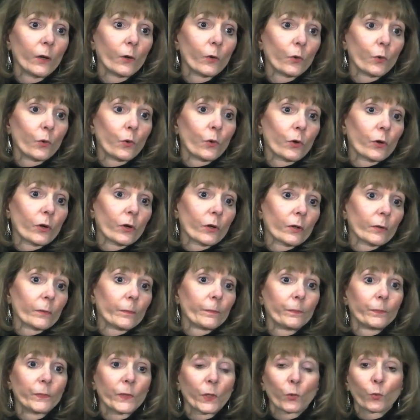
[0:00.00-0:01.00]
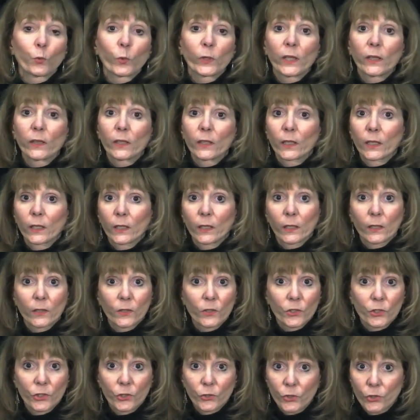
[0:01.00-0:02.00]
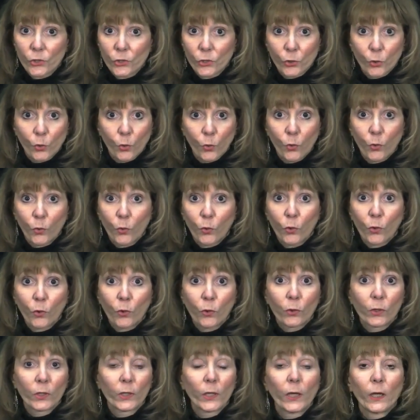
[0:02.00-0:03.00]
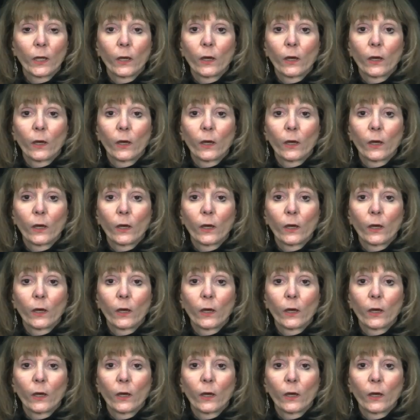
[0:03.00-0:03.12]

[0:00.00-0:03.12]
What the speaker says: or running the kids to school,